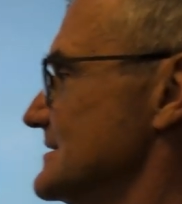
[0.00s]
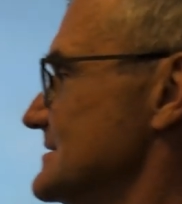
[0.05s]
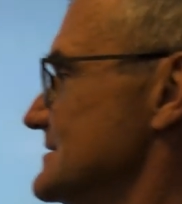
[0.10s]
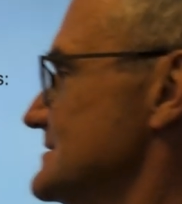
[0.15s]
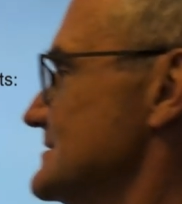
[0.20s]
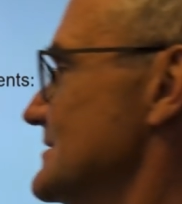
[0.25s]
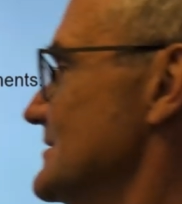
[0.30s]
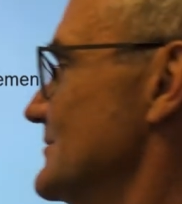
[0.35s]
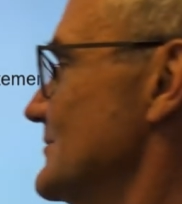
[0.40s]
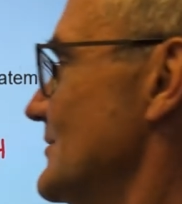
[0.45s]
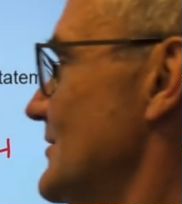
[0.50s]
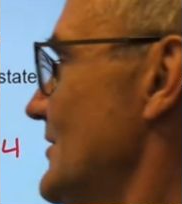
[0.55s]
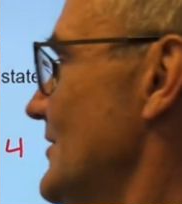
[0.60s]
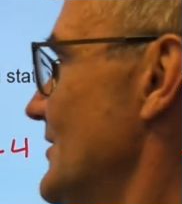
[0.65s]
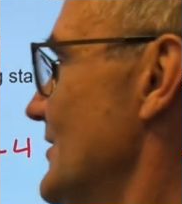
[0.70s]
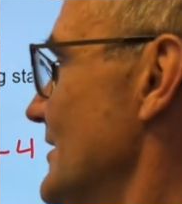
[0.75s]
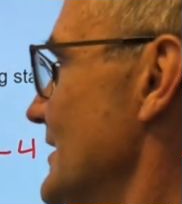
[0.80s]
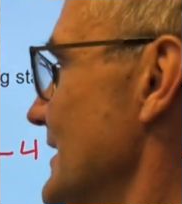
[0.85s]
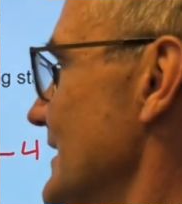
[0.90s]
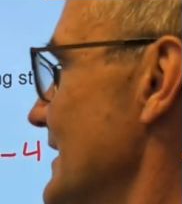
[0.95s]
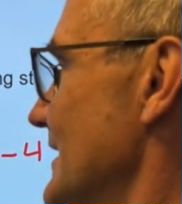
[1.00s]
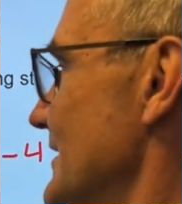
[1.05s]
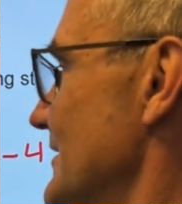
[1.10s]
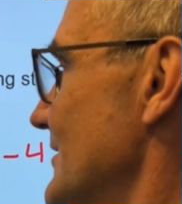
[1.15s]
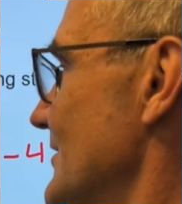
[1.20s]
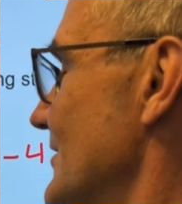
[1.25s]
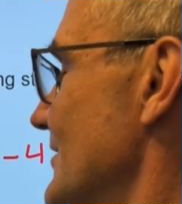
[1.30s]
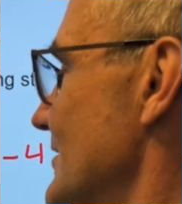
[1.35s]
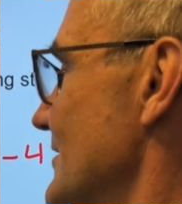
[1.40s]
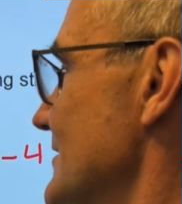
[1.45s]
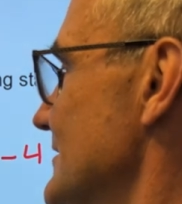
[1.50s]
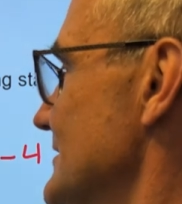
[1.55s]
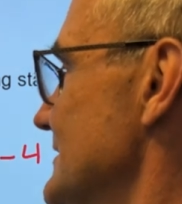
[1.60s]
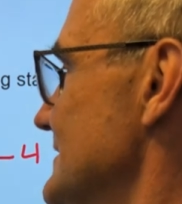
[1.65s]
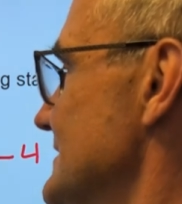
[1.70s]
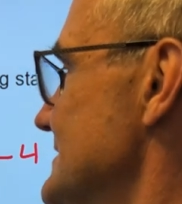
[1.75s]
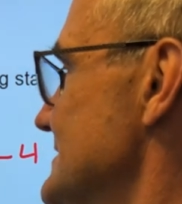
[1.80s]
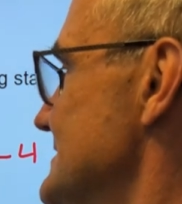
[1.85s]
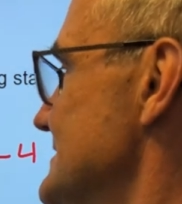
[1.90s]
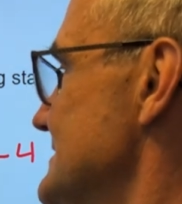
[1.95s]
So r, I got r
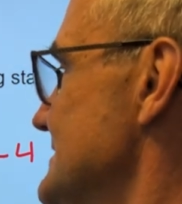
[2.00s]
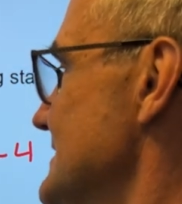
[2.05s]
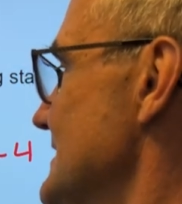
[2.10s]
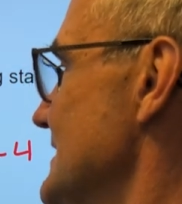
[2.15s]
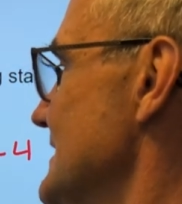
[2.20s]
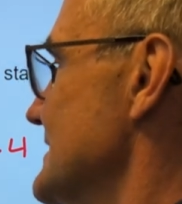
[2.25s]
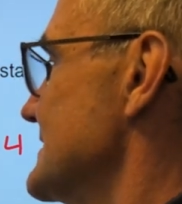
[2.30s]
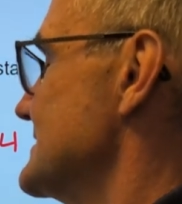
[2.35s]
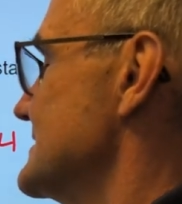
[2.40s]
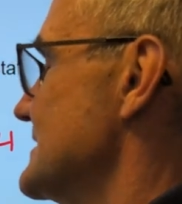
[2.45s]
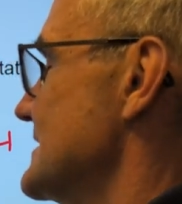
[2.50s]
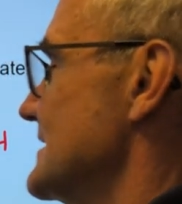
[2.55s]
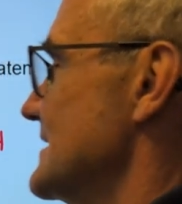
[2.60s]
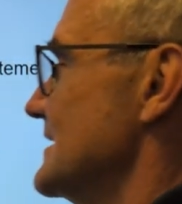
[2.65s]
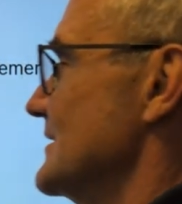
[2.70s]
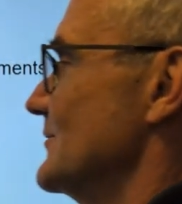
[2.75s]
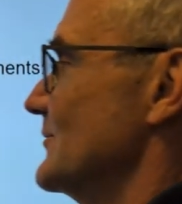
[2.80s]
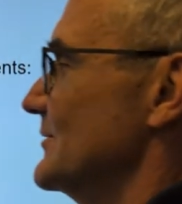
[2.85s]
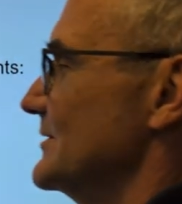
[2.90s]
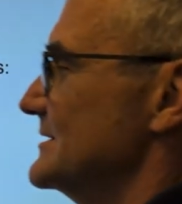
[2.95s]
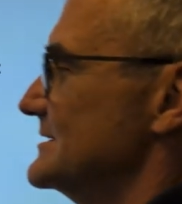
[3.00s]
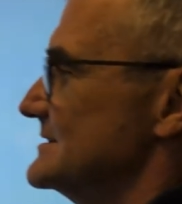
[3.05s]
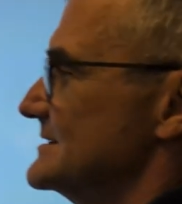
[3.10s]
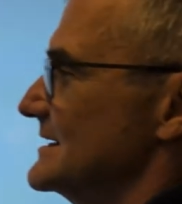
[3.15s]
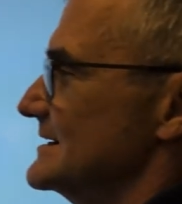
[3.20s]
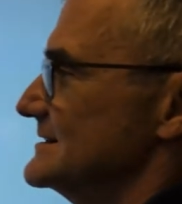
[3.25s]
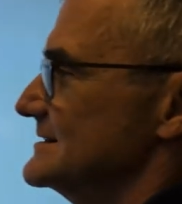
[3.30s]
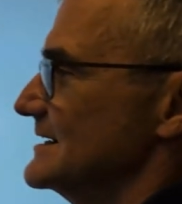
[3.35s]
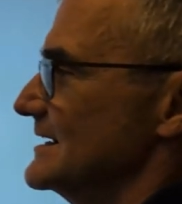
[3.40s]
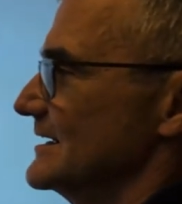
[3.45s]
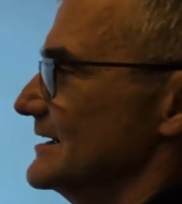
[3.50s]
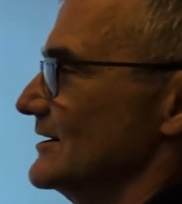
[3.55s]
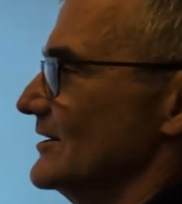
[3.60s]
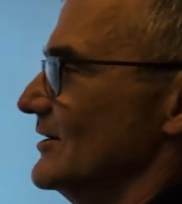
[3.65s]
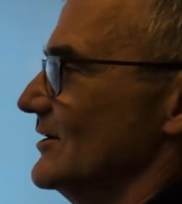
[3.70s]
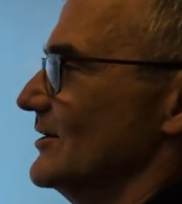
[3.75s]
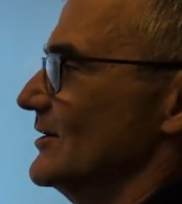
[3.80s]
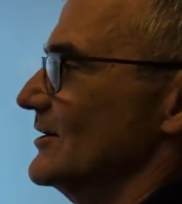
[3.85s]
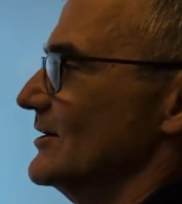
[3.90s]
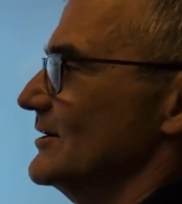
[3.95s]
and a 6. What is that saying?
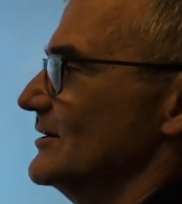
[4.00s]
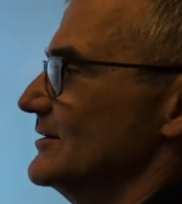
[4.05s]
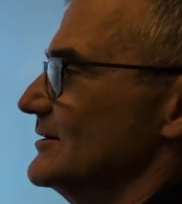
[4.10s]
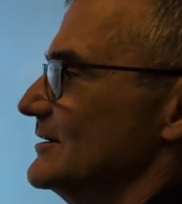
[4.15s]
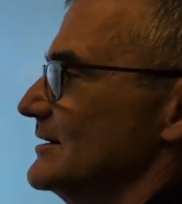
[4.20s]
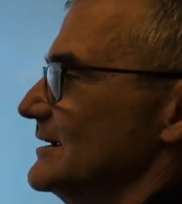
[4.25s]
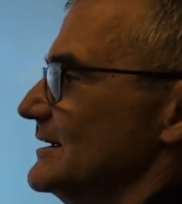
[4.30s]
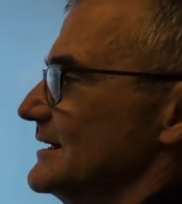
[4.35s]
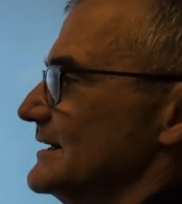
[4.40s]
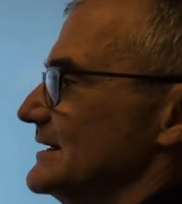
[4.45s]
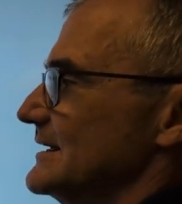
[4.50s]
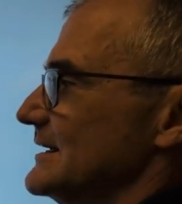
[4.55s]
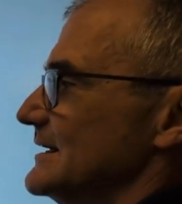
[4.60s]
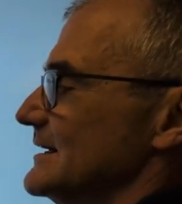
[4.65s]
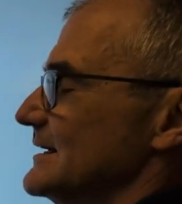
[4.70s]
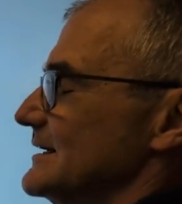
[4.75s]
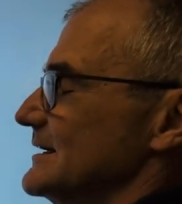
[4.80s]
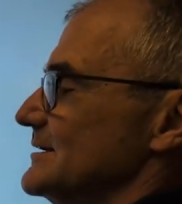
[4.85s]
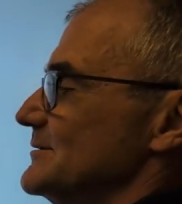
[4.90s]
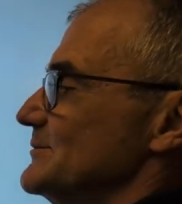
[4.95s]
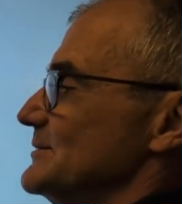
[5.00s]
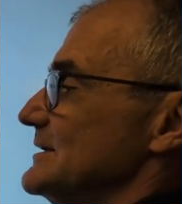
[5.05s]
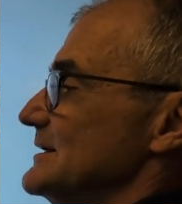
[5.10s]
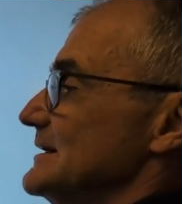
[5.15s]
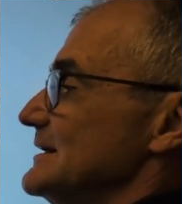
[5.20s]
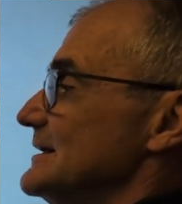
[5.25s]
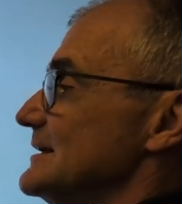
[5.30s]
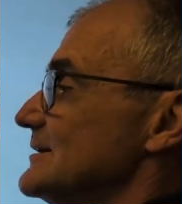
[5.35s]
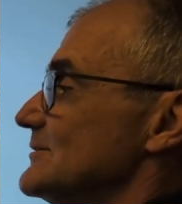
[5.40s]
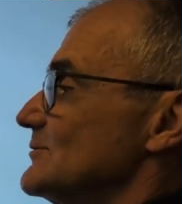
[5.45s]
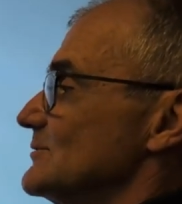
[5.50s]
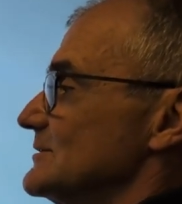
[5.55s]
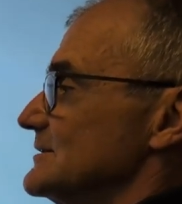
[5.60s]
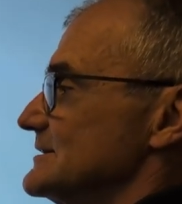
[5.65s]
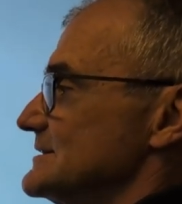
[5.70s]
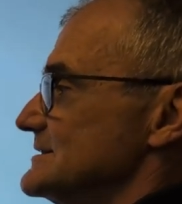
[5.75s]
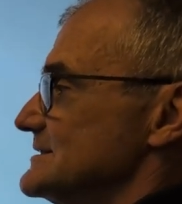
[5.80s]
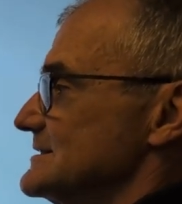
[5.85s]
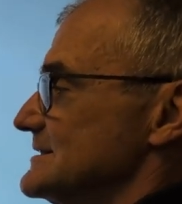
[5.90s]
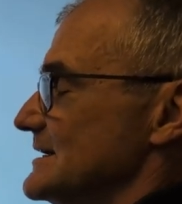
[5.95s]
r can be equal
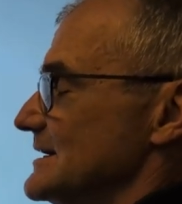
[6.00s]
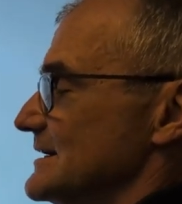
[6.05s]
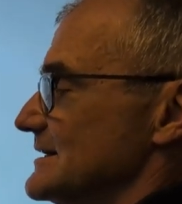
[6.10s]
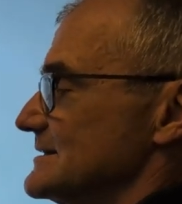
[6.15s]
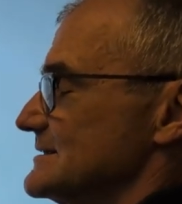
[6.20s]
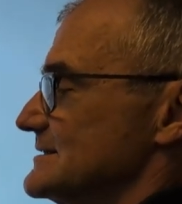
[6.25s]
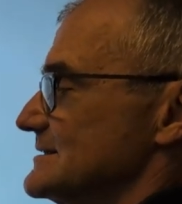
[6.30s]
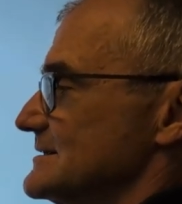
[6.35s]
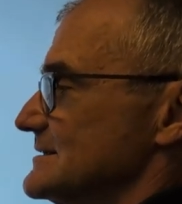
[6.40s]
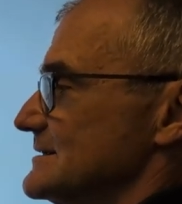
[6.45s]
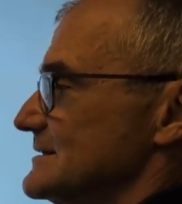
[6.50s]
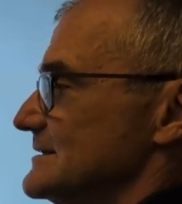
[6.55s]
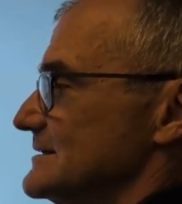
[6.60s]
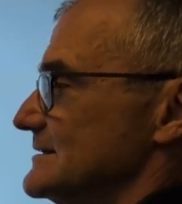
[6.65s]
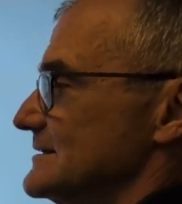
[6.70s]
to 6